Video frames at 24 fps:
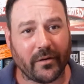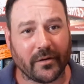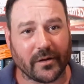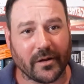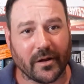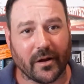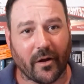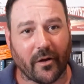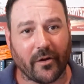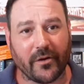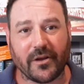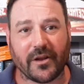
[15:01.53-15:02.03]
you
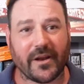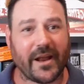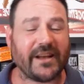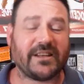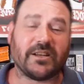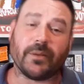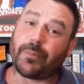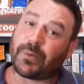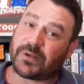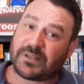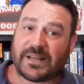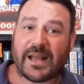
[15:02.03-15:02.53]
need
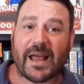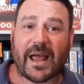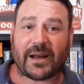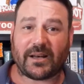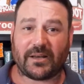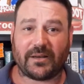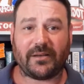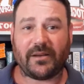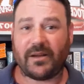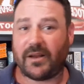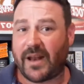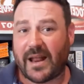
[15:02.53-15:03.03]
to
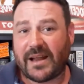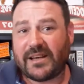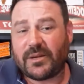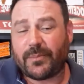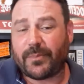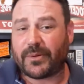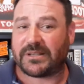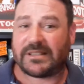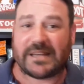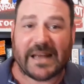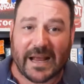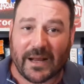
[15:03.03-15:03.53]

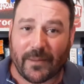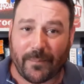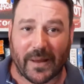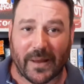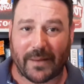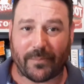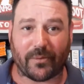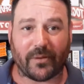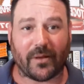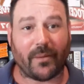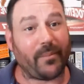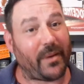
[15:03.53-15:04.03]
protect
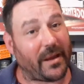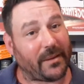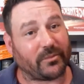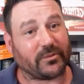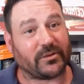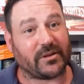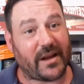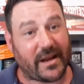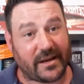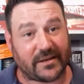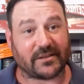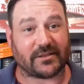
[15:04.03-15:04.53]
people, and
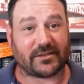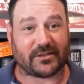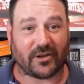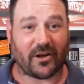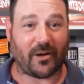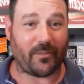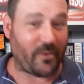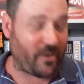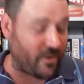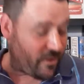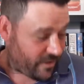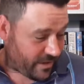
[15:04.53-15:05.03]
people need to
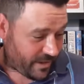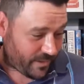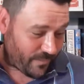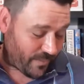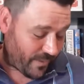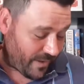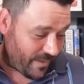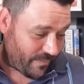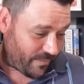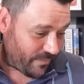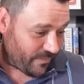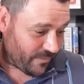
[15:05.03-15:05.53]
stop hurting
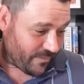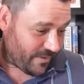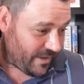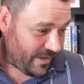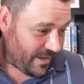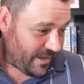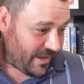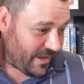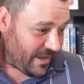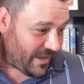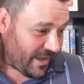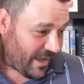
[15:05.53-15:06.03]
people.
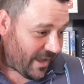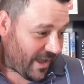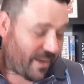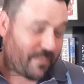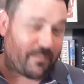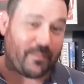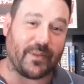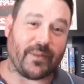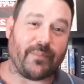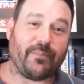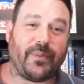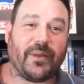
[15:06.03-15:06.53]

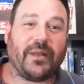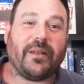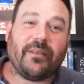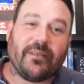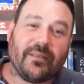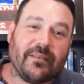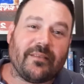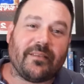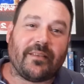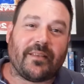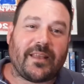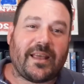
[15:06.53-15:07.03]
But
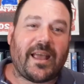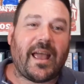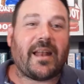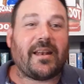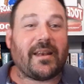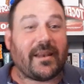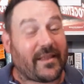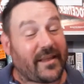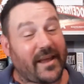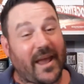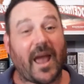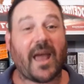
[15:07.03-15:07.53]

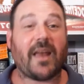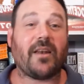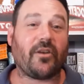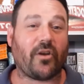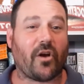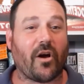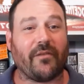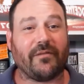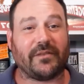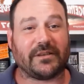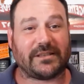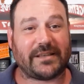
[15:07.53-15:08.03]
the end
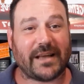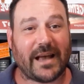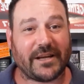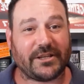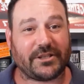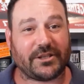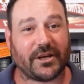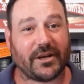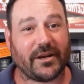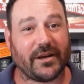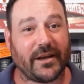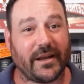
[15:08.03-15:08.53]

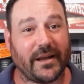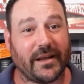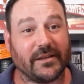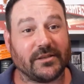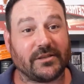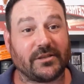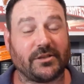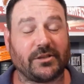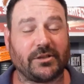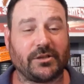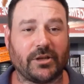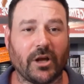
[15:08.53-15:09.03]
conversation
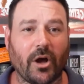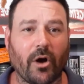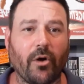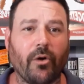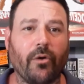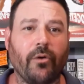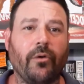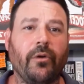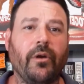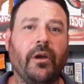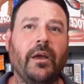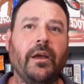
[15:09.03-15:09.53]
is
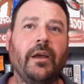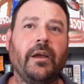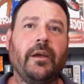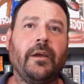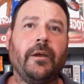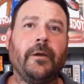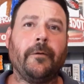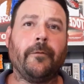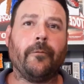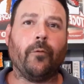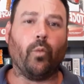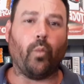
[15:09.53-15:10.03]
so
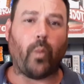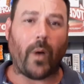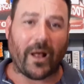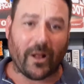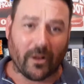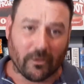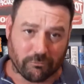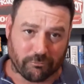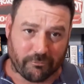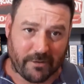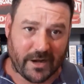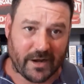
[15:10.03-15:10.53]

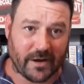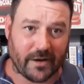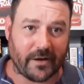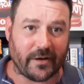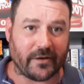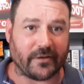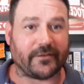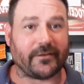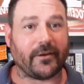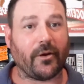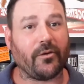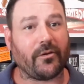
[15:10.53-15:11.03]
well
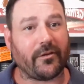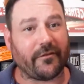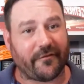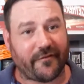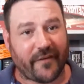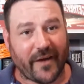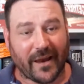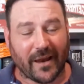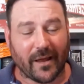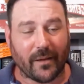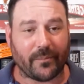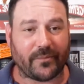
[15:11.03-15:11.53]
written, so
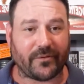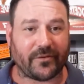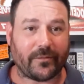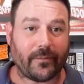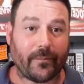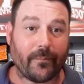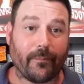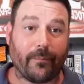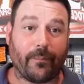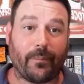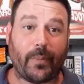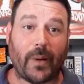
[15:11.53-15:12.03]
developed,
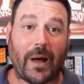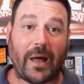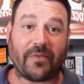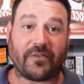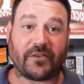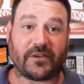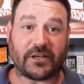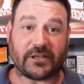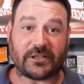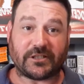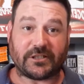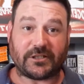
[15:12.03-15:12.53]

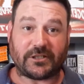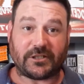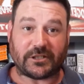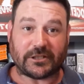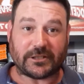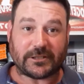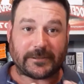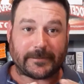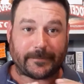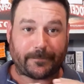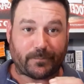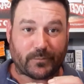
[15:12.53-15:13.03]
but
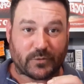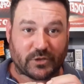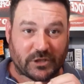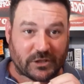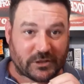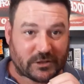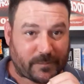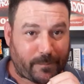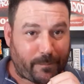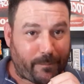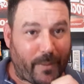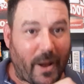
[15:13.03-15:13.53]

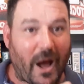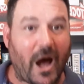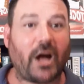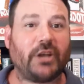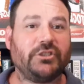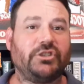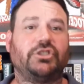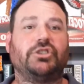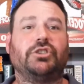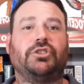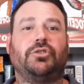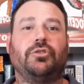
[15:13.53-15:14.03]
just
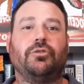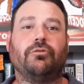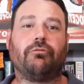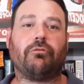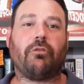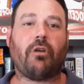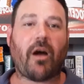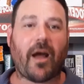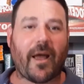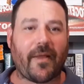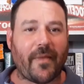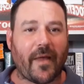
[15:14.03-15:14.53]
punches you
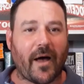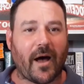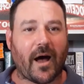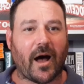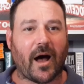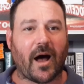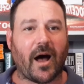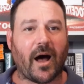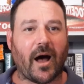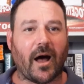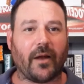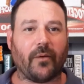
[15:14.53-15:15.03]
right in the
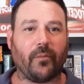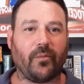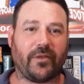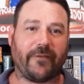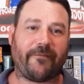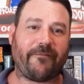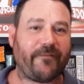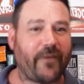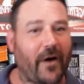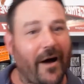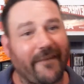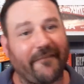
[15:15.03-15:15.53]
heart with a
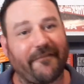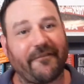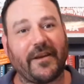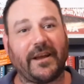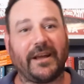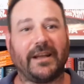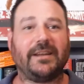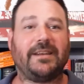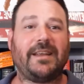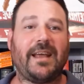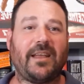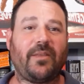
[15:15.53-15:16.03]

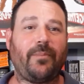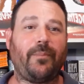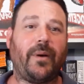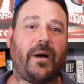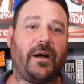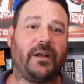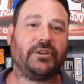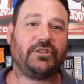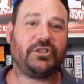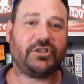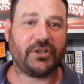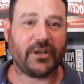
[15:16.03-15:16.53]
5-finger death
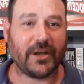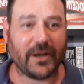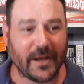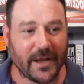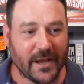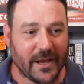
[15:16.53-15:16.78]
punch.